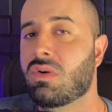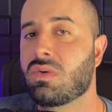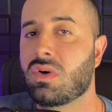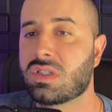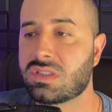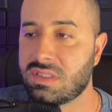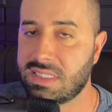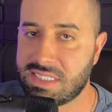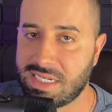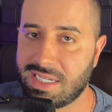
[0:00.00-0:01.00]
I like to leave
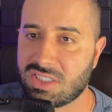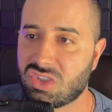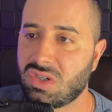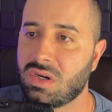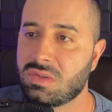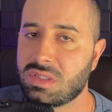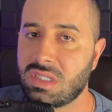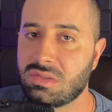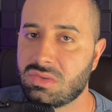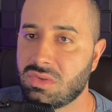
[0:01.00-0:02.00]
it running only
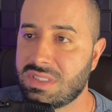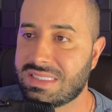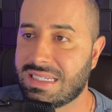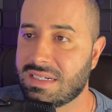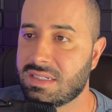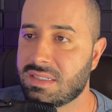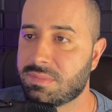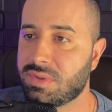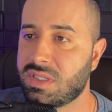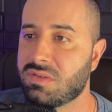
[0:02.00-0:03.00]
on Instagram
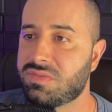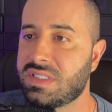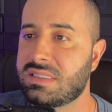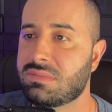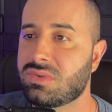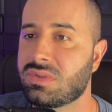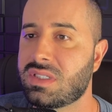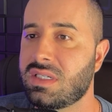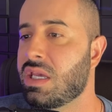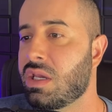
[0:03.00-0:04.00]
because Facebook,
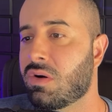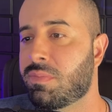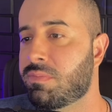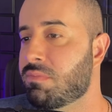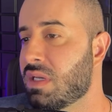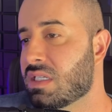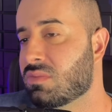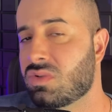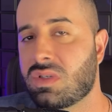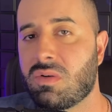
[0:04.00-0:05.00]
I myself have
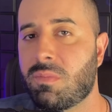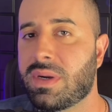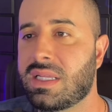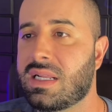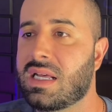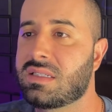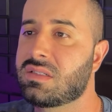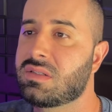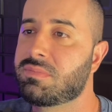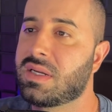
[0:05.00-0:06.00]
never bought
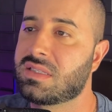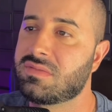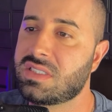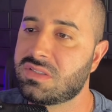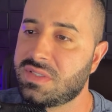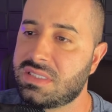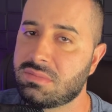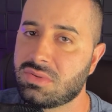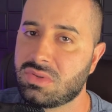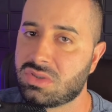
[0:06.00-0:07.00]
anything through Facebook,
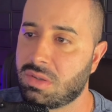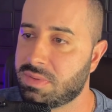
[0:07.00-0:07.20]
only